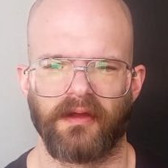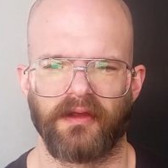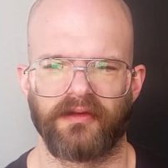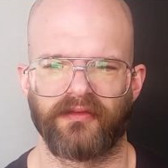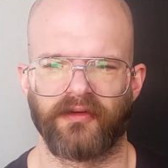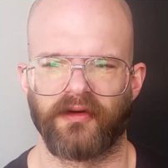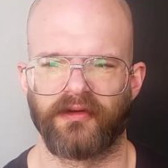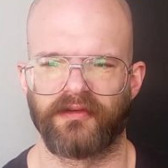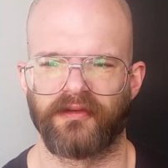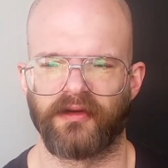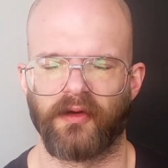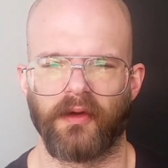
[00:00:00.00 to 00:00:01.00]
as far as
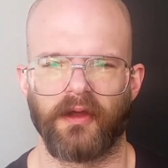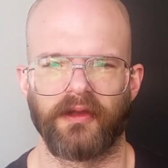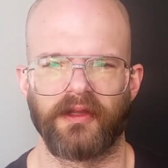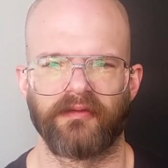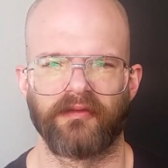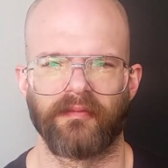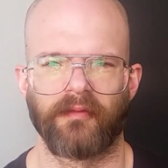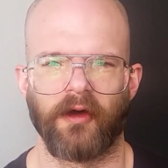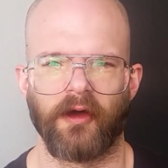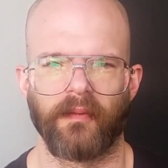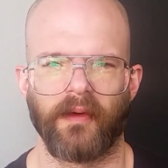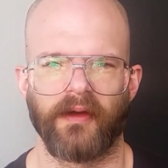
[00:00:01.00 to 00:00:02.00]
the quality of the
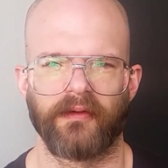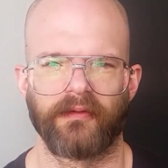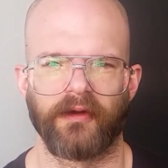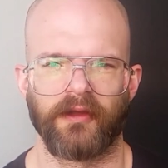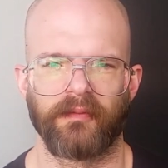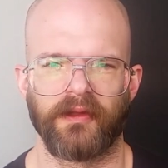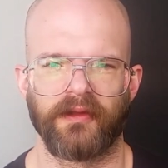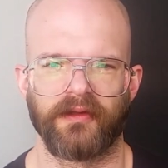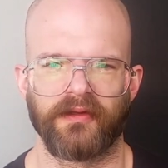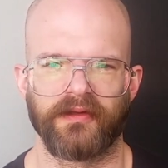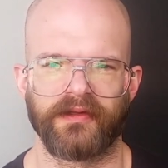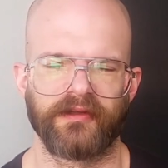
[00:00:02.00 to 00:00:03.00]
balm, I would recommend
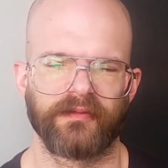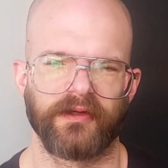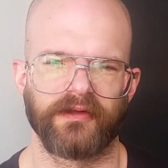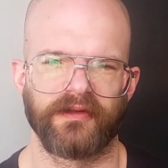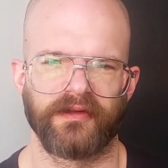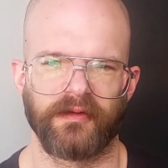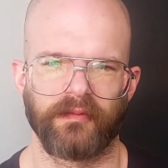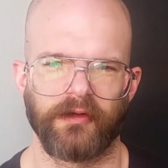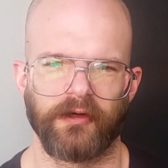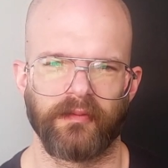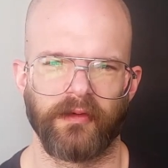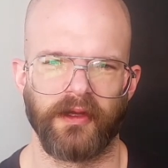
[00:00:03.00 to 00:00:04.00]
it just as much as the
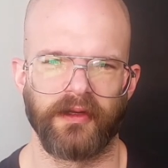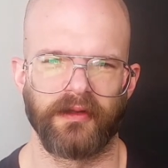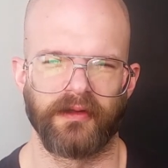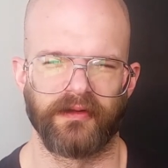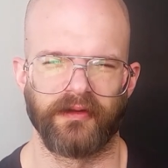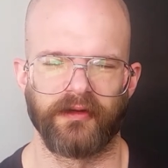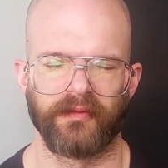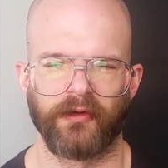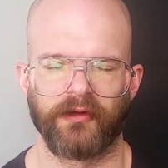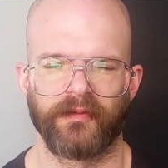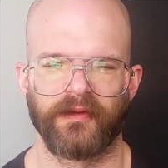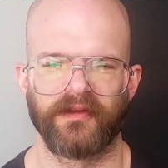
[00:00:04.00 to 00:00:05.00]
Beard Brand. It's a little
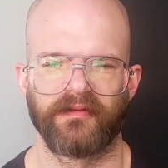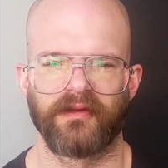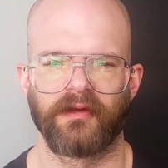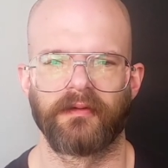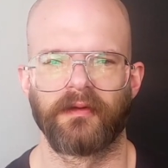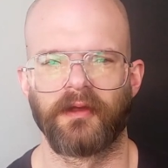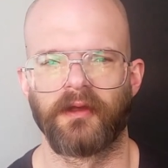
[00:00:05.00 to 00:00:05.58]
more expensive though.